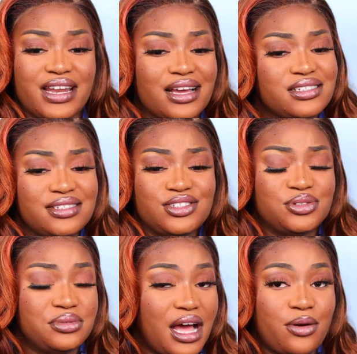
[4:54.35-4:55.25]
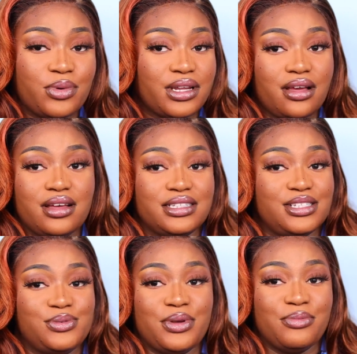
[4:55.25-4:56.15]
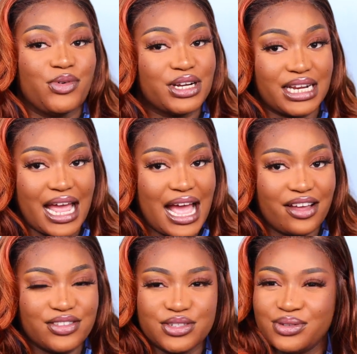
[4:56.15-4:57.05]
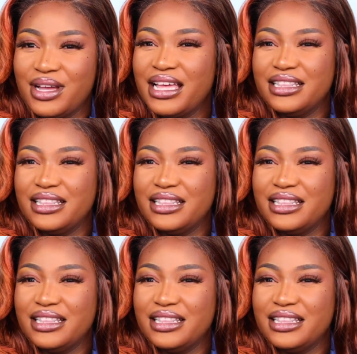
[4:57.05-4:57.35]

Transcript: I actually do not want to cut this wig more than I have to.